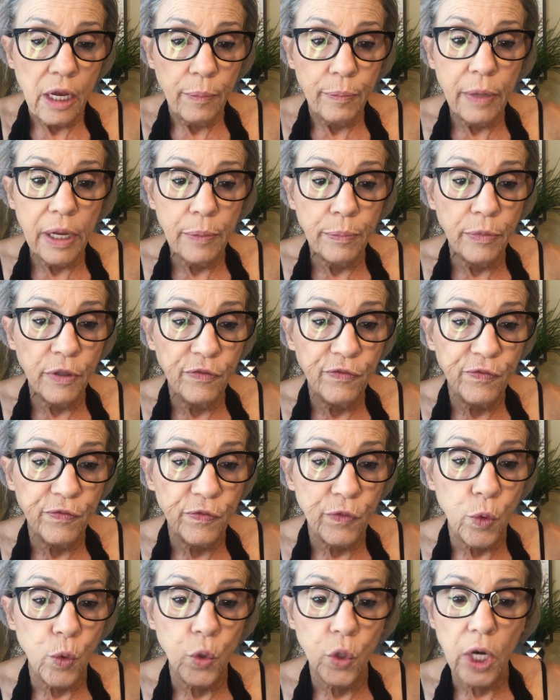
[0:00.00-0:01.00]
But
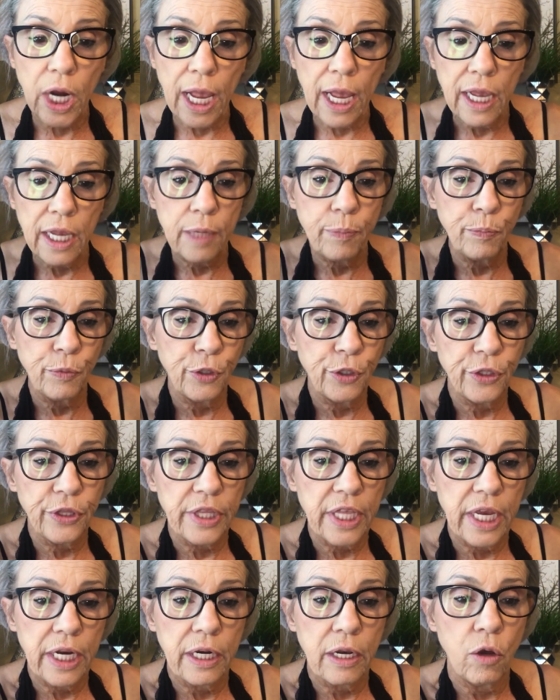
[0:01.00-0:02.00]
before I put
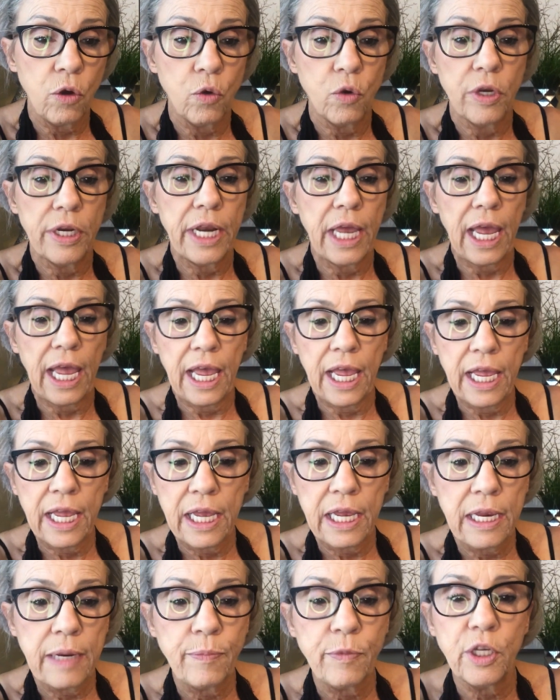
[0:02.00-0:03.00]
that on,
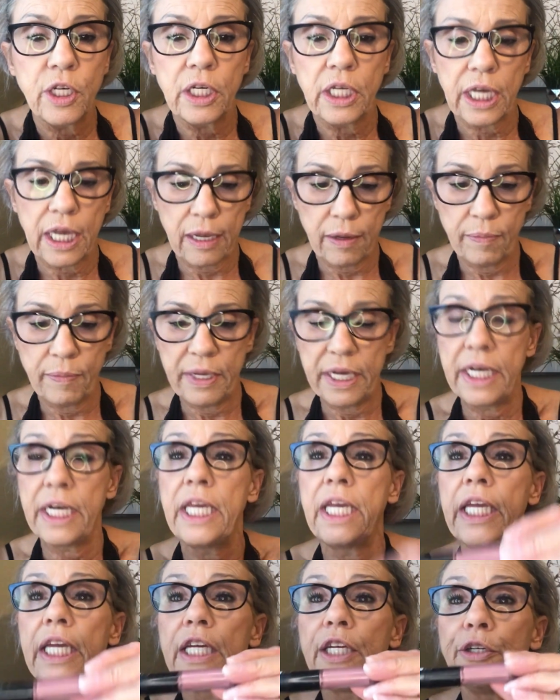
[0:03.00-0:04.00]
I'm going to come in
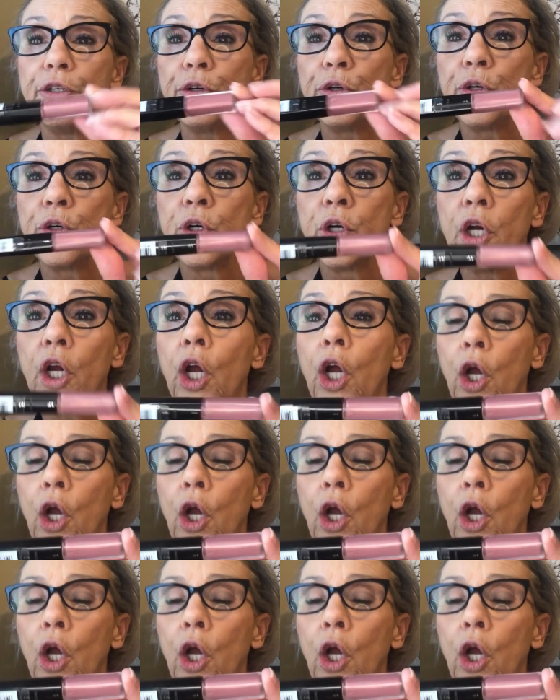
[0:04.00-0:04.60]
here